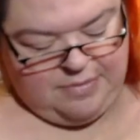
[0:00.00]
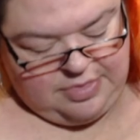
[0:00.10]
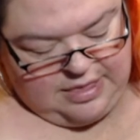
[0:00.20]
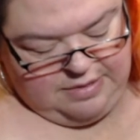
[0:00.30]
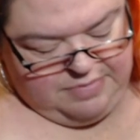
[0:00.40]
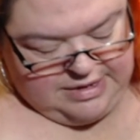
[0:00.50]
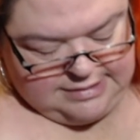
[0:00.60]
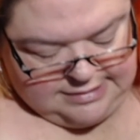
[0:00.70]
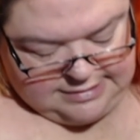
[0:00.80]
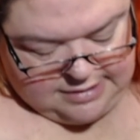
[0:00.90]
the
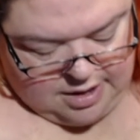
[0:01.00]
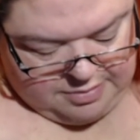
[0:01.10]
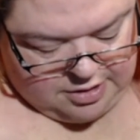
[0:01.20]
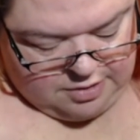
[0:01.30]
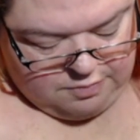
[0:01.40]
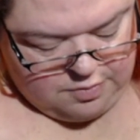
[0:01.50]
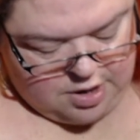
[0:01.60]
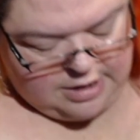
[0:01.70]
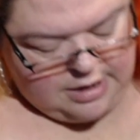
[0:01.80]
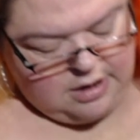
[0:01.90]
business that I'm going to
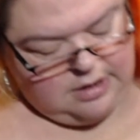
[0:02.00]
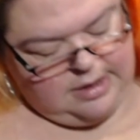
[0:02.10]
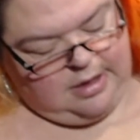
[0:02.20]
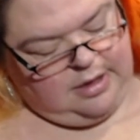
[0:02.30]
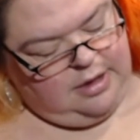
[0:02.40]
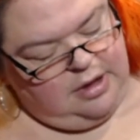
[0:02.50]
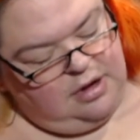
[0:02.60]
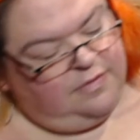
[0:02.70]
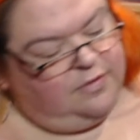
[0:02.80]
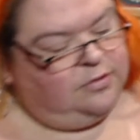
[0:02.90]
run,
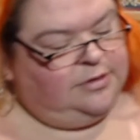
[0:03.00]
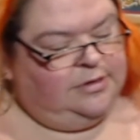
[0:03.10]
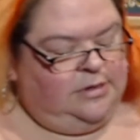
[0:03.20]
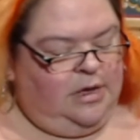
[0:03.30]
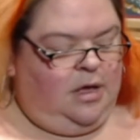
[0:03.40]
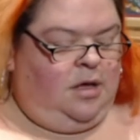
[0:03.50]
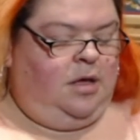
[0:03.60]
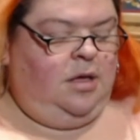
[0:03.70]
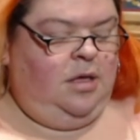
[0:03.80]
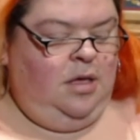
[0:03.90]

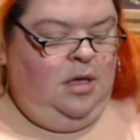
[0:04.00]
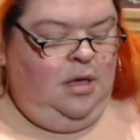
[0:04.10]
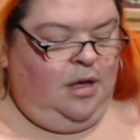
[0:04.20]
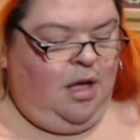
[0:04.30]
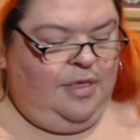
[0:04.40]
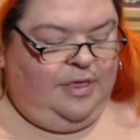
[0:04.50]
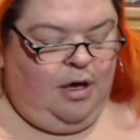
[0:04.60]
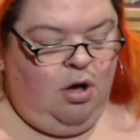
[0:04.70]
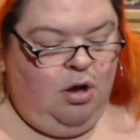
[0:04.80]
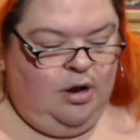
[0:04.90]
Hernifos Gothic
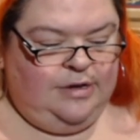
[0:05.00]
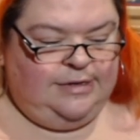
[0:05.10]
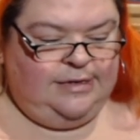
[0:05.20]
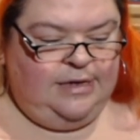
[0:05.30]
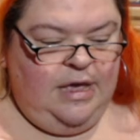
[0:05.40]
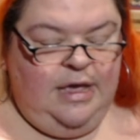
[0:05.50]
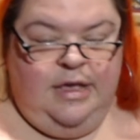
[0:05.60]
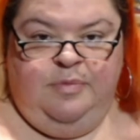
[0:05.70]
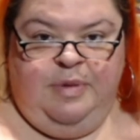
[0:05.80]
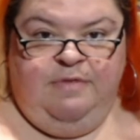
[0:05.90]
Arts,
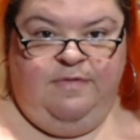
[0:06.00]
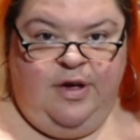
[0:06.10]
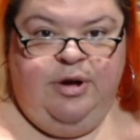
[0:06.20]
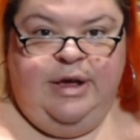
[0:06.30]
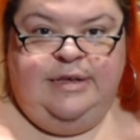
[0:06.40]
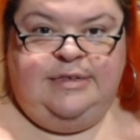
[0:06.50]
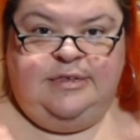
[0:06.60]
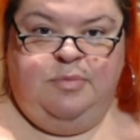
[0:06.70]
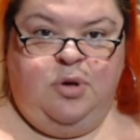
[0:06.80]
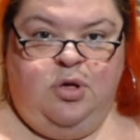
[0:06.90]
it'll be very
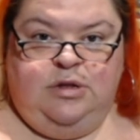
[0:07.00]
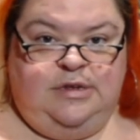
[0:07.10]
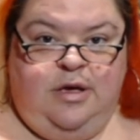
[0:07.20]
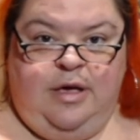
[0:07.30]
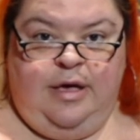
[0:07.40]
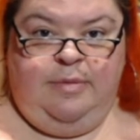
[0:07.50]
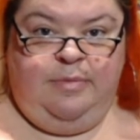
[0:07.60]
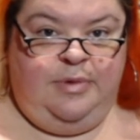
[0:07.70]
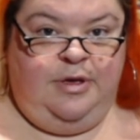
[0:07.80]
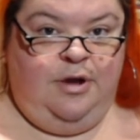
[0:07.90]
small time,
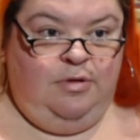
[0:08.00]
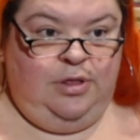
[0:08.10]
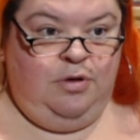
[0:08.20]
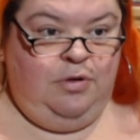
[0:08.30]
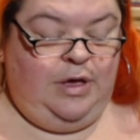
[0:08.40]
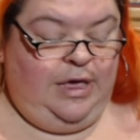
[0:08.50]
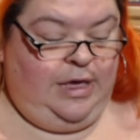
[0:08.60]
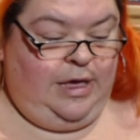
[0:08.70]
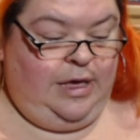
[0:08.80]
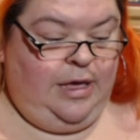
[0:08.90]
you know,
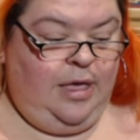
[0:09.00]
low-key.